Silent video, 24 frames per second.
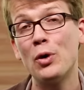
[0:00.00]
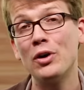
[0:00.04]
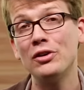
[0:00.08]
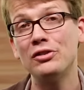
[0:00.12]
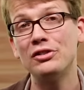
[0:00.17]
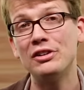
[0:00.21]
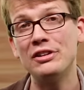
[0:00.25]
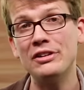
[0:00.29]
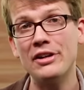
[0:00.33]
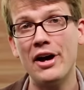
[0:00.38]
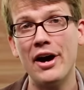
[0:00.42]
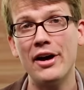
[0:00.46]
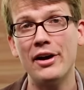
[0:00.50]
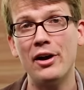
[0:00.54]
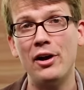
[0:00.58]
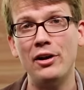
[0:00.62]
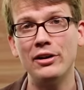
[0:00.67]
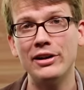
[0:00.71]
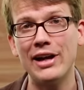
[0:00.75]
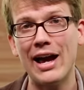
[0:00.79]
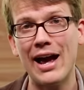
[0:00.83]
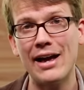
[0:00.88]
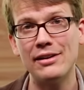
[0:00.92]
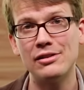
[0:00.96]
course, not
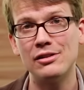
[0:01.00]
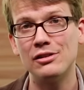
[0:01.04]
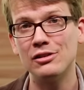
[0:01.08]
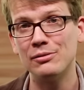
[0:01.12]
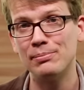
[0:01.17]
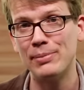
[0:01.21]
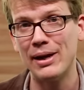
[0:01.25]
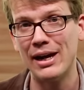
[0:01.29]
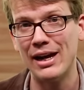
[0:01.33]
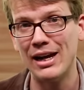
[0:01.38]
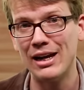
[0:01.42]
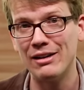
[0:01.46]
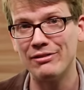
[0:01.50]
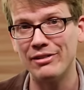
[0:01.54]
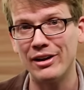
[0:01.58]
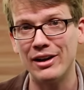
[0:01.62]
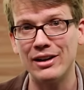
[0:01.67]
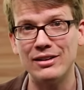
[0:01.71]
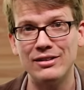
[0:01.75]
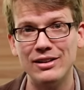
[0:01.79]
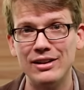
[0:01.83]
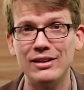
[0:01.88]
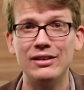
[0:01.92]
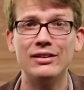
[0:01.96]
all gases behave
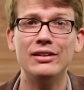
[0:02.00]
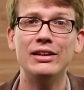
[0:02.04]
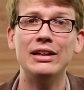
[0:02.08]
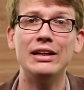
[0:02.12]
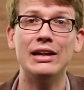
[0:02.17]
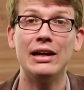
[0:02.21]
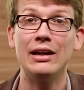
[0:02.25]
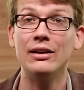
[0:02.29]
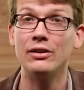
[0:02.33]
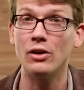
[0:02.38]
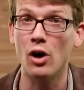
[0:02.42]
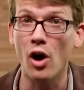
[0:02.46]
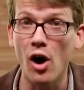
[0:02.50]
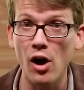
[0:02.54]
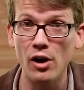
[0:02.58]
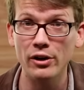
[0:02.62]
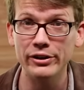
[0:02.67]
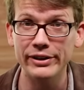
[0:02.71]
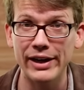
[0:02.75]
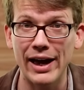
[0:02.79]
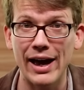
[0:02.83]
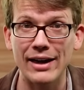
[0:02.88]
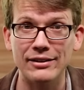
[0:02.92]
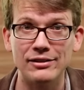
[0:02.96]
ideally, and
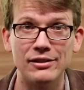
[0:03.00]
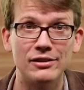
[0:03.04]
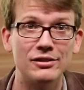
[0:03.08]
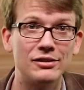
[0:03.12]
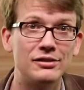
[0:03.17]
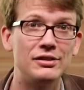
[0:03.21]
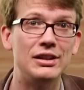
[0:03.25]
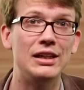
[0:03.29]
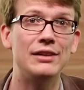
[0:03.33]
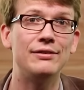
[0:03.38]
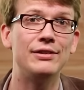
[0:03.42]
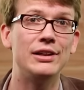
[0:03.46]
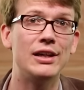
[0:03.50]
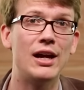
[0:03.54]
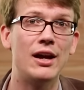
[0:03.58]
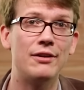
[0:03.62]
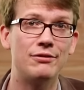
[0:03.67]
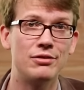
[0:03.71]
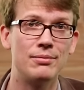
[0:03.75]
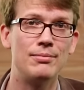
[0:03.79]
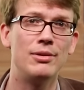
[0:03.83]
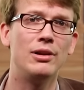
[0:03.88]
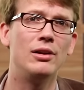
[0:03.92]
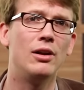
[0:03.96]
all gases deviate
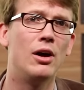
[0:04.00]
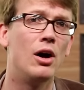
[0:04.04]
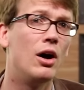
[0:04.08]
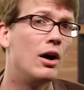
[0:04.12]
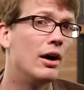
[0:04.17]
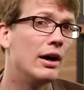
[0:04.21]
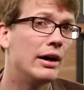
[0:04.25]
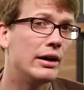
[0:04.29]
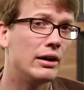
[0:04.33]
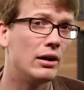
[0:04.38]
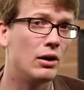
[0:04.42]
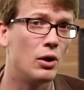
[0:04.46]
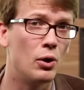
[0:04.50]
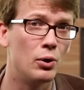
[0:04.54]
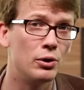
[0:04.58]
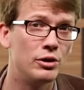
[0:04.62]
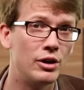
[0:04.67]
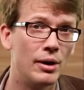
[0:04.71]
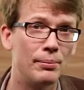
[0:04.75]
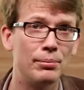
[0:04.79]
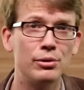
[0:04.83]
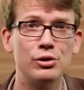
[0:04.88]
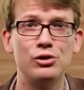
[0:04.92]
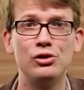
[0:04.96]
from the law at low
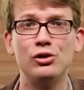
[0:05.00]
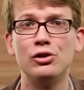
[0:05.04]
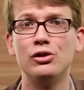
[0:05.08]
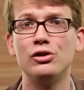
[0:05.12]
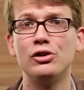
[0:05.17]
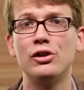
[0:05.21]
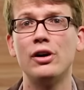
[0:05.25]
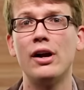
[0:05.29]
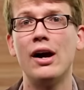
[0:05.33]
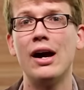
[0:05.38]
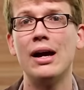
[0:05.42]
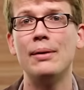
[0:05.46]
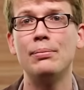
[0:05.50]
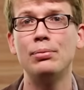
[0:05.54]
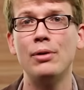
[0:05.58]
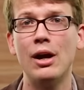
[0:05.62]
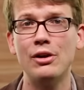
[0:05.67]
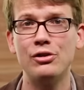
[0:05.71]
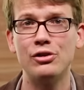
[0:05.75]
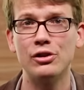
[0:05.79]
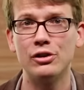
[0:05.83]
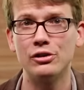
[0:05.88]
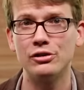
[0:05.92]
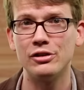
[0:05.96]
temperatures or high
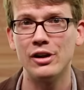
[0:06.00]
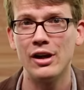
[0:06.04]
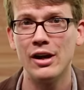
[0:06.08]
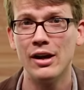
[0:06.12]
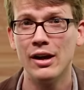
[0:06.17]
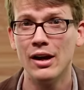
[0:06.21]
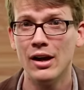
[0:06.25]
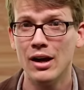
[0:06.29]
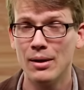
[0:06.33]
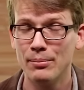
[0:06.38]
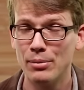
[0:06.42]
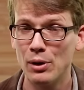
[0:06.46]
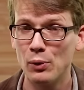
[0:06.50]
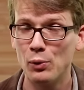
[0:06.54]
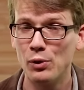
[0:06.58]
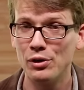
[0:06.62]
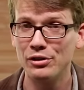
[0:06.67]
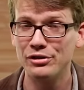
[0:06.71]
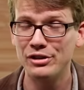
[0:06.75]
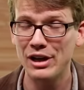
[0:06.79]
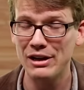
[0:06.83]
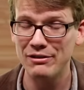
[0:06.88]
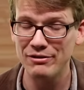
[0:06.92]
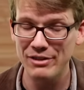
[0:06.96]
pressures, but we'll
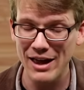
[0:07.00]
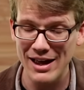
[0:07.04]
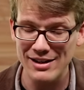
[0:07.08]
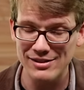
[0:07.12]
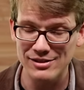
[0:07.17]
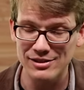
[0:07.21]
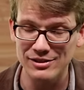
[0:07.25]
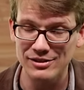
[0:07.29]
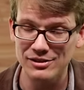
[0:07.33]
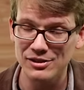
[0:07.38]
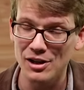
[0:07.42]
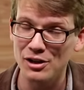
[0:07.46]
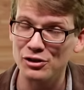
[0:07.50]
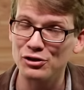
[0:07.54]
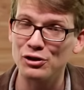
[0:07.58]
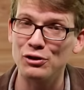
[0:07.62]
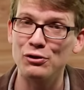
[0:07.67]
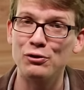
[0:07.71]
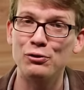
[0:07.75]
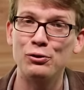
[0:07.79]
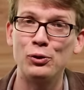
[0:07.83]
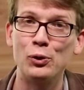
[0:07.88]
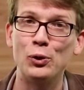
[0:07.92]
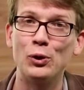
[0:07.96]
save that
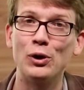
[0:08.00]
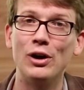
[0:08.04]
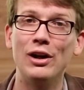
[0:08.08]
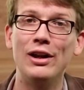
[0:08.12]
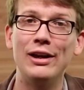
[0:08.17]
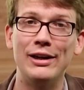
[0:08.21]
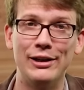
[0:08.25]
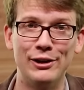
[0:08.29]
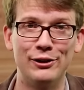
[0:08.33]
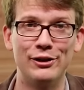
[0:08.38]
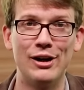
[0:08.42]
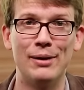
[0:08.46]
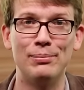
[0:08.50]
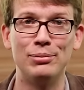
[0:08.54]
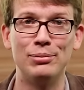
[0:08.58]
discussion for a later